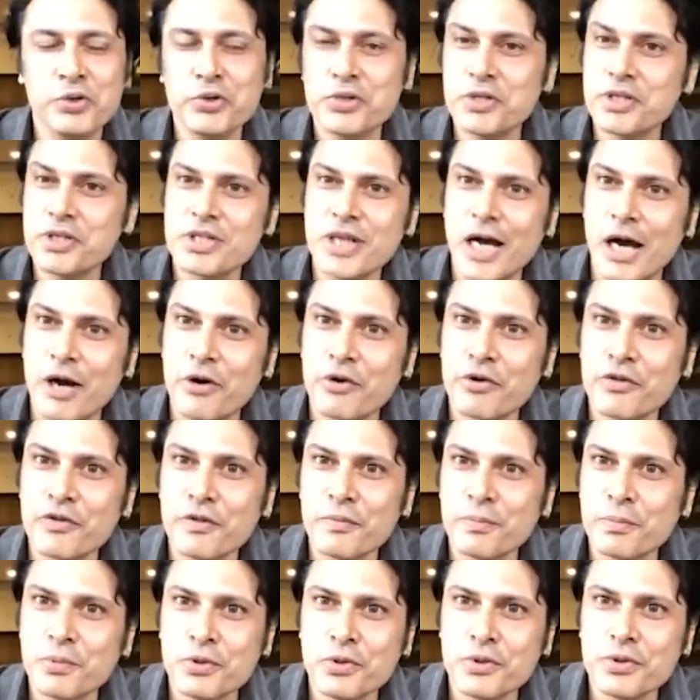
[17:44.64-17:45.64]
It's
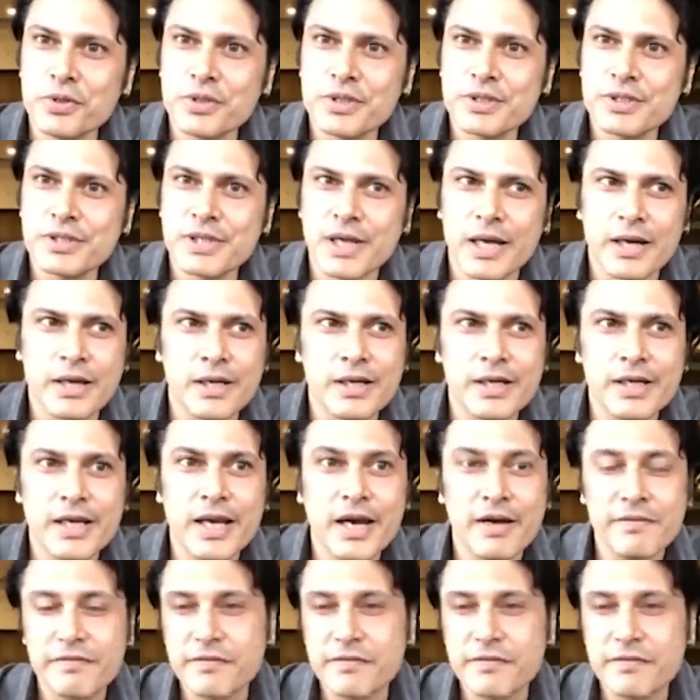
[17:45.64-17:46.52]
I don't know, it's out of the blue.